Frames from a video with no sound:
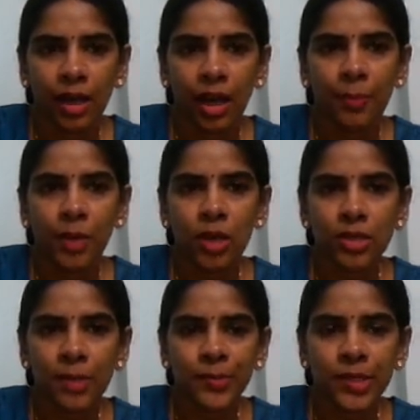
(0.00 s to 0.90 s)
A pure
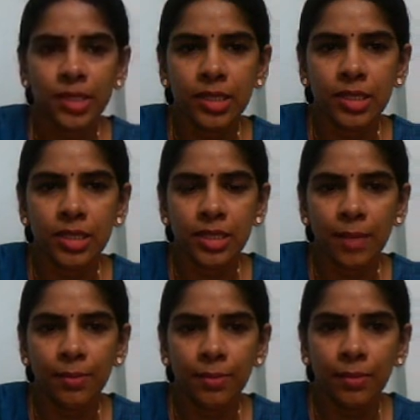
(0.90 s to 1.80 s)
substance
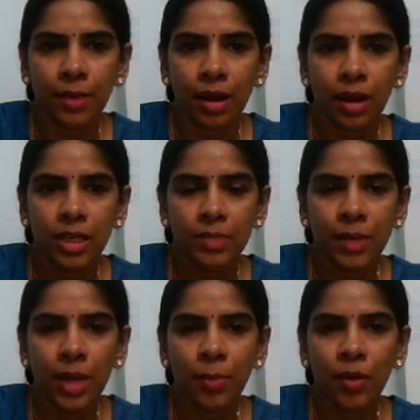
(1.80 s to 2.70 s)
is
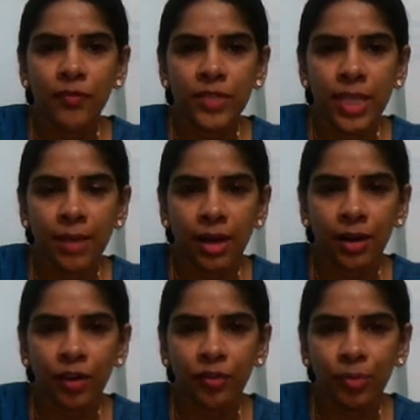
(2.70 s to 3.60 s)
made up of same
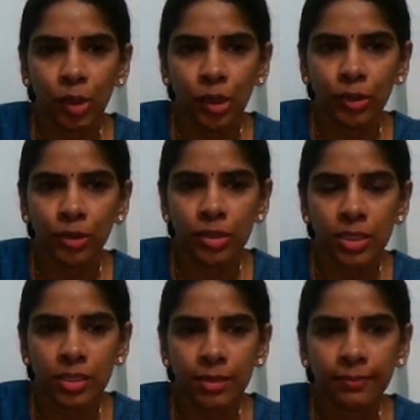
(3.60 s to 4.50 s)
kind of molecules.